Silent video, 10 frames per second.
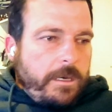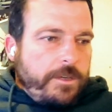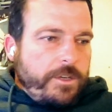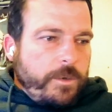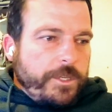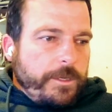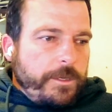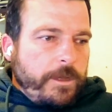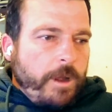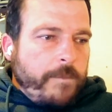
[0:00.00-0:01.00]
Georgie,
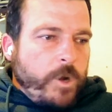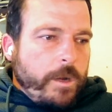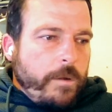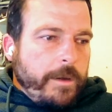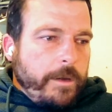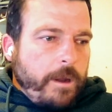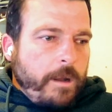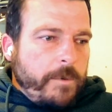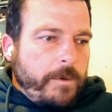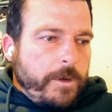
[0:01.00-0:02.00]
I'm
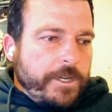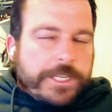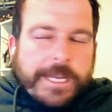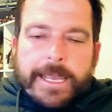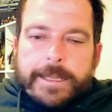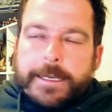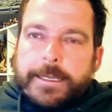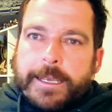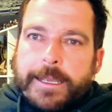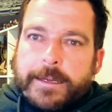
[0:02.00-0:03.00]
not a chair
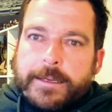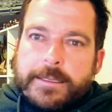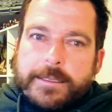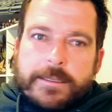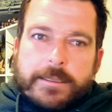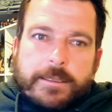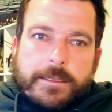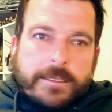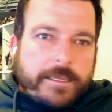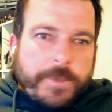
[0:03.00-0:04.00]
that can
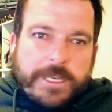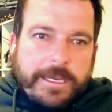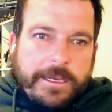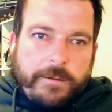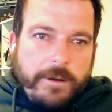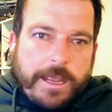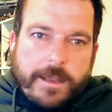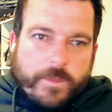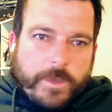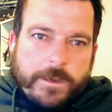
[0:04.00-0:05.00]
disappear
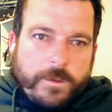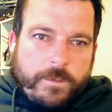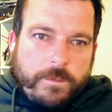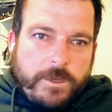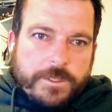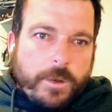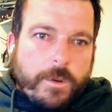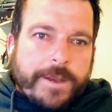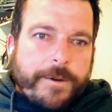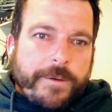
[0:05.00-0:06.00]
as well. So
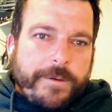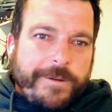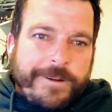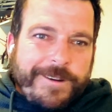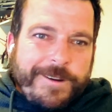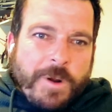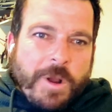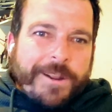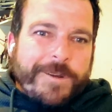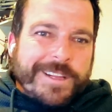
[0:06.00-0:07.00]
I don't
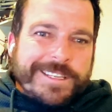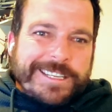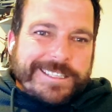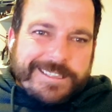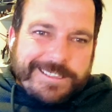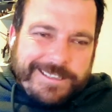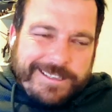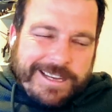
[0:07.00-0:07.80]
exist.